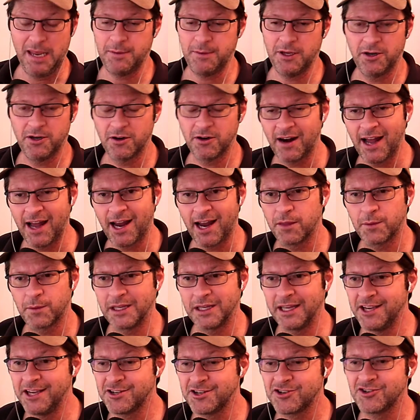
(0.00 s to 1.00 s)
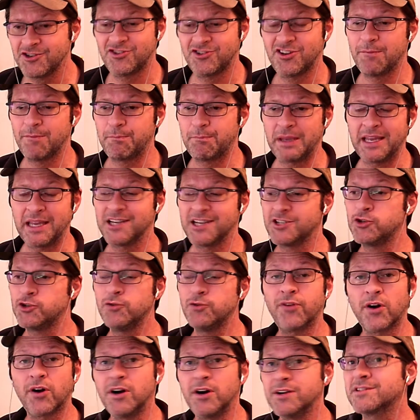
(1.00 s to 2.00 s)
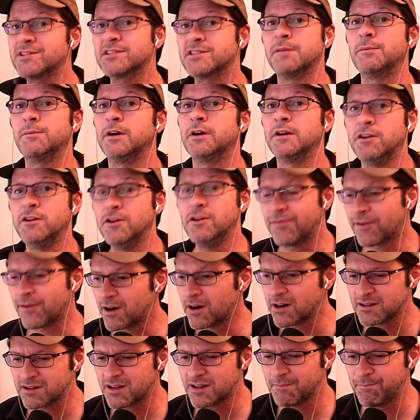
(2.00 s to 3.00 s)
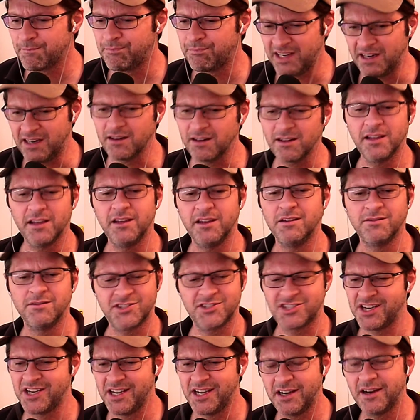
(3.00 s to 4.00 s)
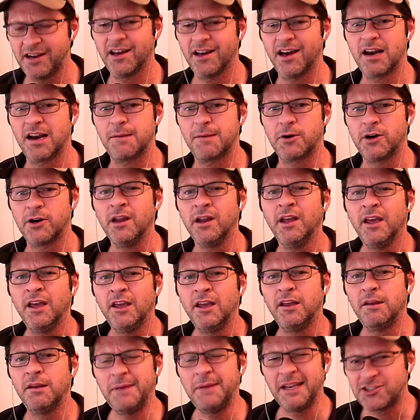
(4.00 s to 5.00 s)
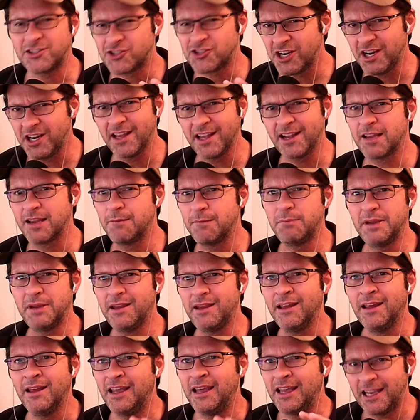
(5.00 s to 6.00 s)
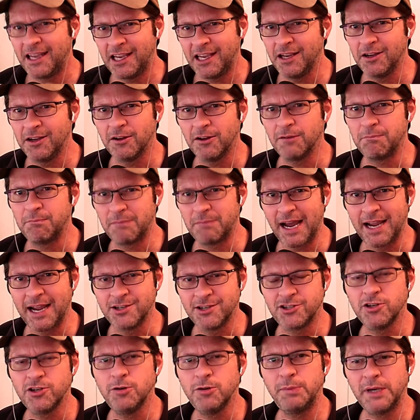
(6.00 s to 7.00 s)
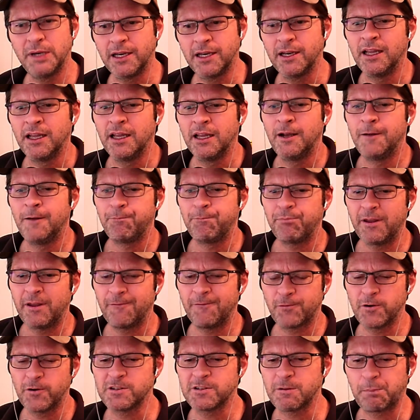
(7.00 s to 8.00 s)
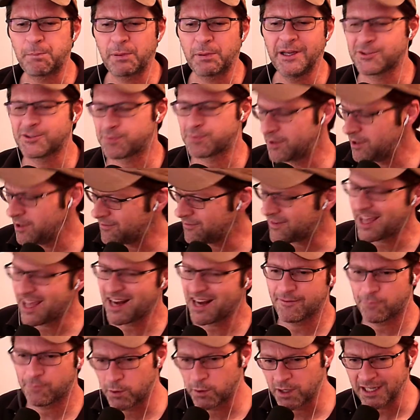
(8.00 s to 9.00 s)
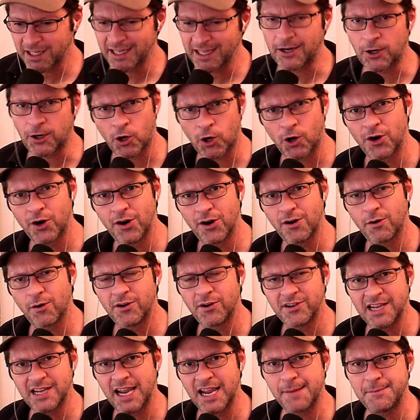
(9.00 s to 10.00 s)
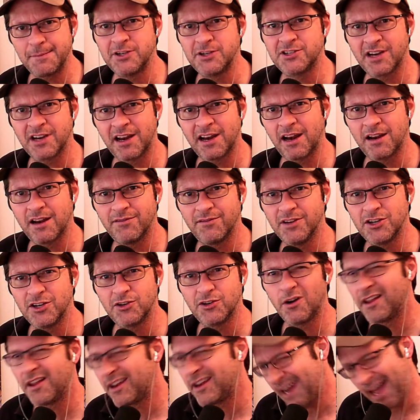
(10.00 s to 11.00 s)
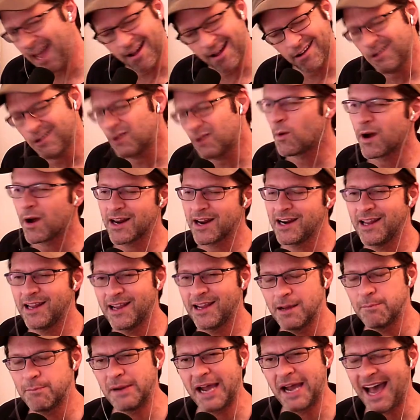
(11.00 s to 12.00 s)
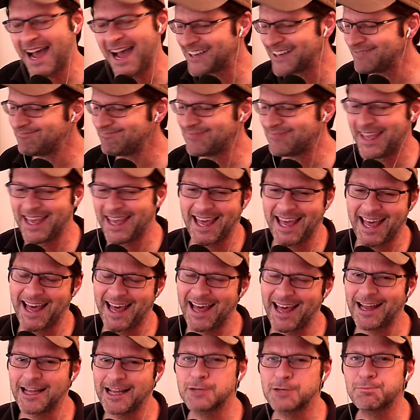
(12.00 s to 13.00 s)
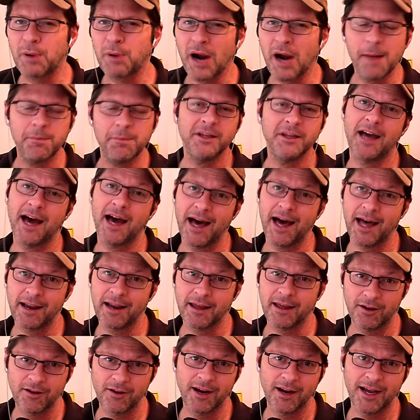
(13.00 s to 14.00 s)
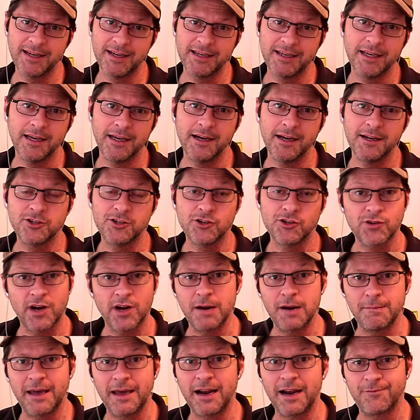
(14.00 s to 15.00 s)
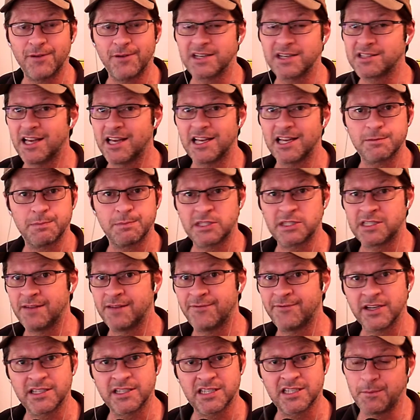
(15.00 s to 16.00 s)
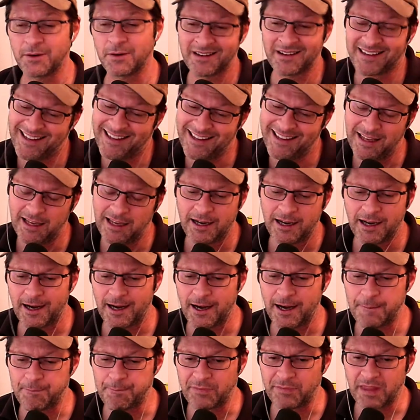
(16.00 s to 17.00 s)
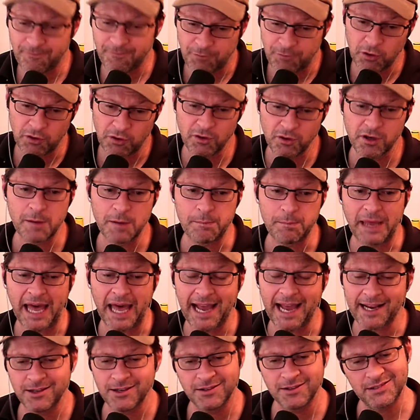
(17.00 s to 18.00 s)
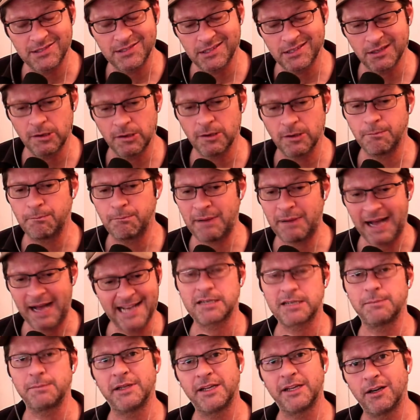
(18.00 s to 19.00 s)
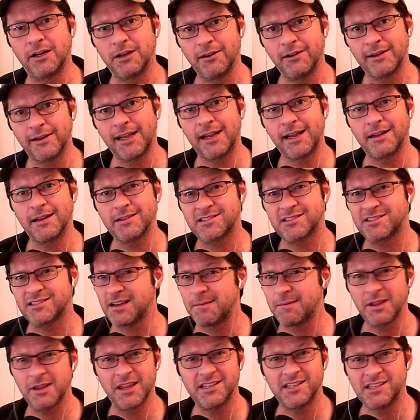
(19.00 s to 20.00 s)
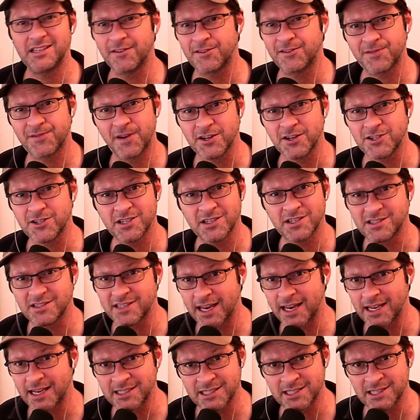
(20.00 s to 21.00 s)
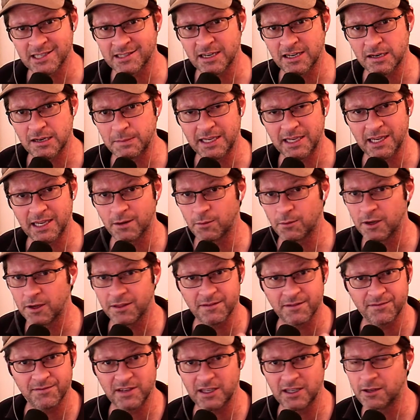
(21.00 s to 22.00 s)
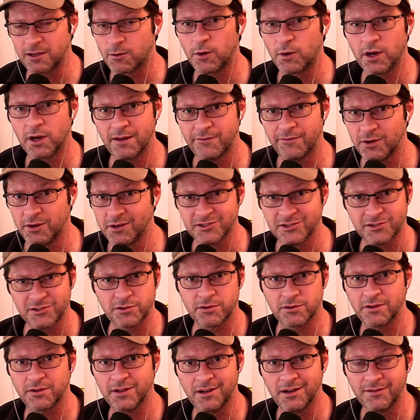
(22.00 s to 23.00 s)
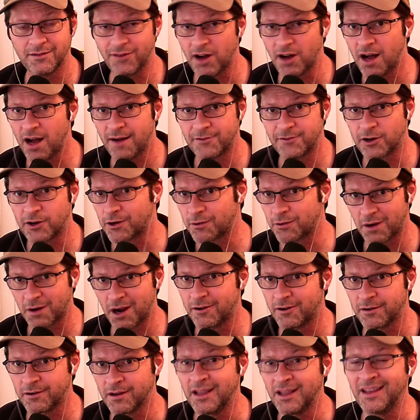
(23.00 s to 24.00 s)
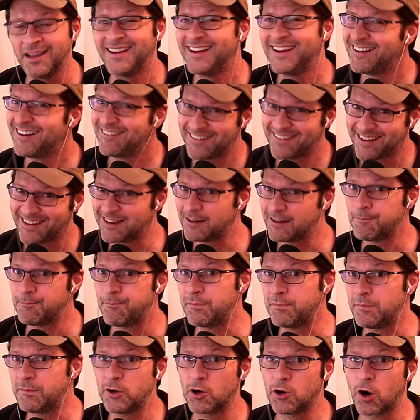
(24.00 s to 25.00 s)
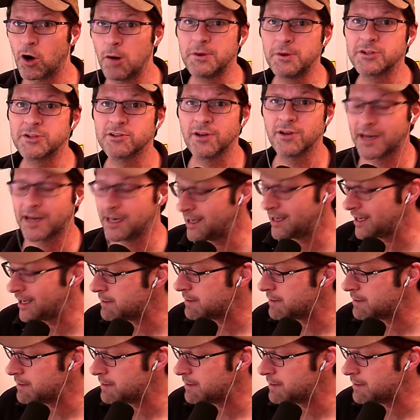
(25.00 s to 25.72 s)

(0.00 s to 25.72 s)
you're out of the relationship because you've hurt someone, you've hurt them dearly, you cheated on them, or, I mean, cheating can be healed, mind you, but if there's a place where you've kind of really hurt or damaged an individual and now you're wanting to get back, it's probably not a good idea to try to manifest that specific someone. If you do get back, you still possibly are looking at some of the dysfunctions that existed to begin with. If neither one of you has truly evolved or grown, then you're almost looking to get